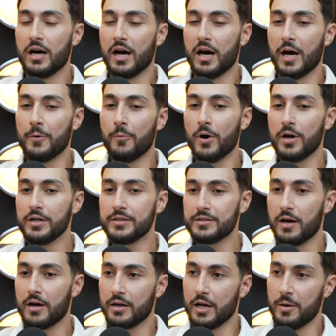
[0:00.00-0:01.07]
I want to
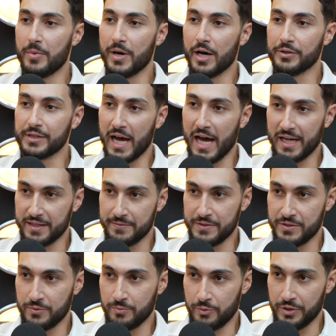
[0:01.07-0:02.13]
talk about
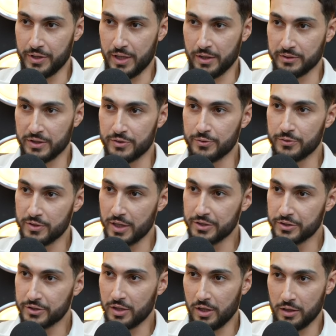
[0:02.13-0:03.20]
activism burnout because you
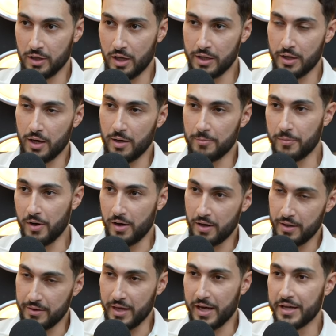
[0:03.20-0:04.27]
touched a lot
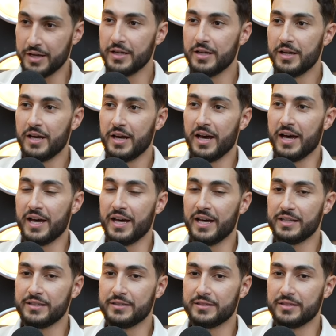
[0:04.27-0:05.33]
on that.
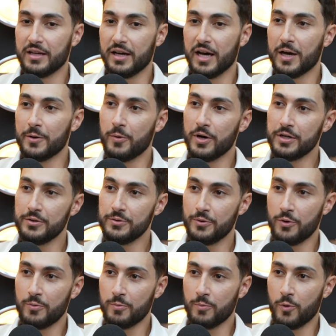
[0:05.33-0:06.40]
And I want to
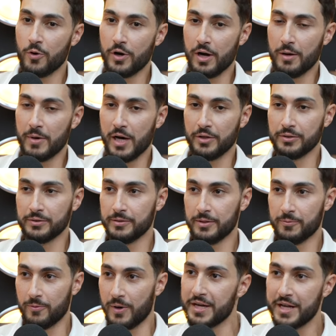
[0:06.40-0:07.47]
know more about
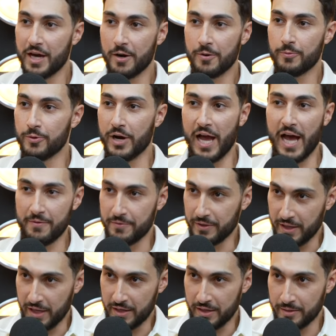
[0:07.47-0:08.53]
right now we're
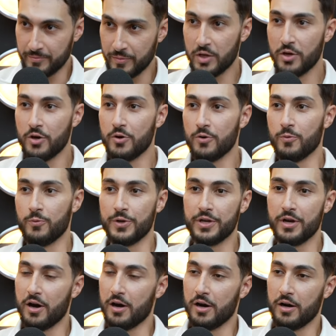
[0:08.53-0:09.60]
advocating. We
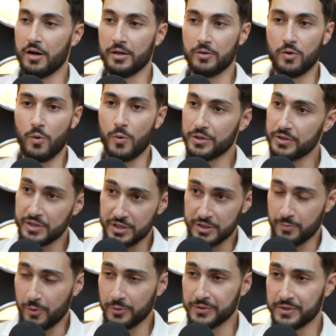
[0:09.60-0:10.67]
are going to these
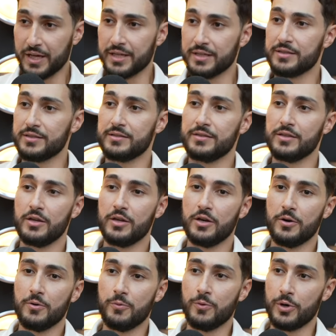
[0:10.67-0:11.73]
protests.
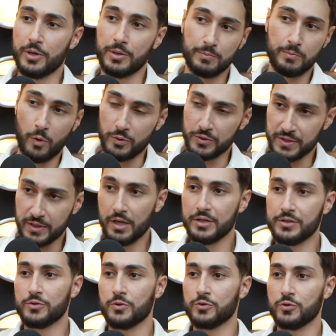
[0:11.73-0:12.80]
We're posting on
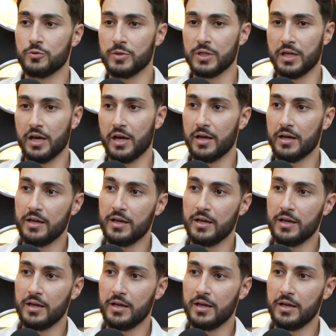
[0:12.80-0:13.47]
social media.